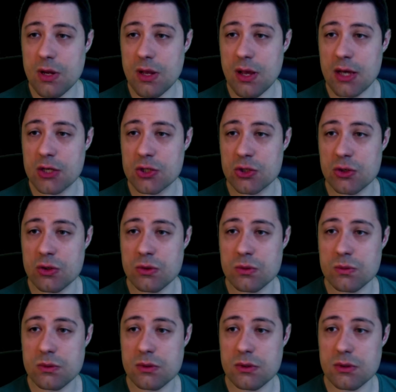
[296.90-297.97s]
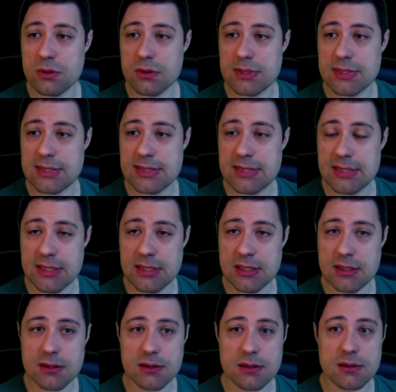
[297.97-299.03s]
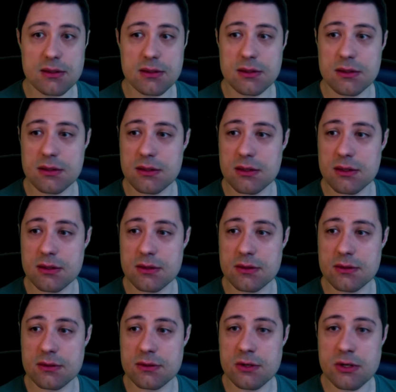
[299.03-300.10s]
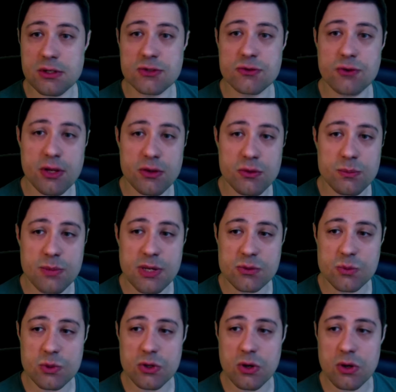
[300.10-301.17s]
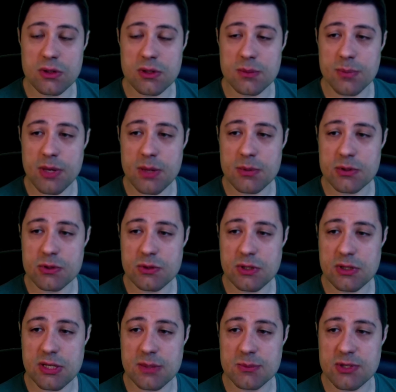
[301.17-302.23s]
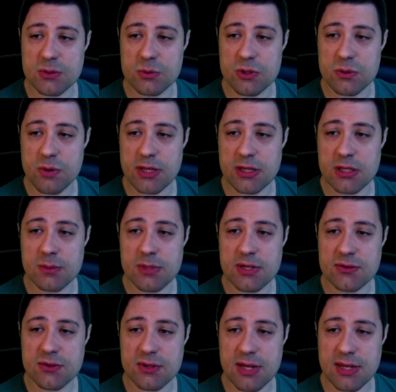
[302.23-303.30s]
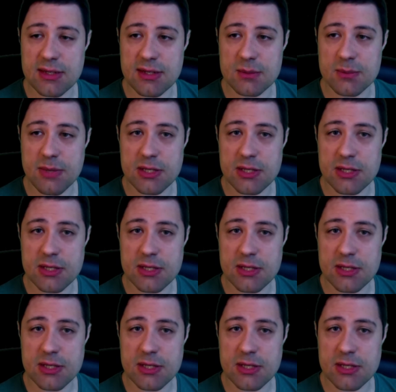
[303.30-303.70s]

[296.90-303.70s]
I show the third stratum, as we call in the paper, so the teams that were randomly selected by